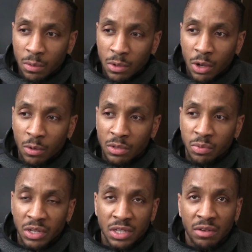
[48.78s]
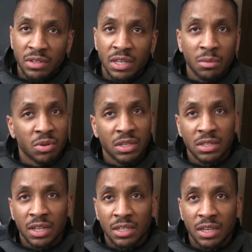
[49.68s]
We always preach, every team
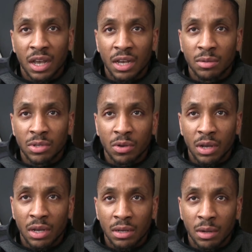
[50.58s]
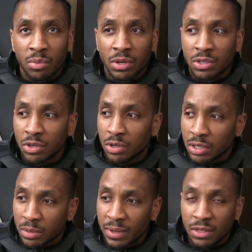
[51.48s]
preaches the next guy up, so I'm pretty sure
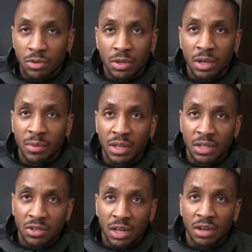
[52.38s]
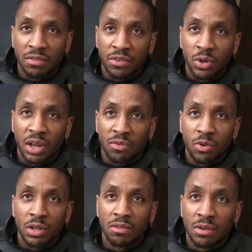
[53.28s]
somebody's going to come in and try to fill that
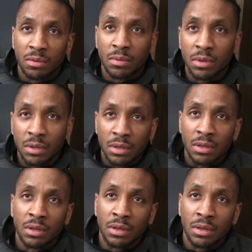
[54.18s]
void.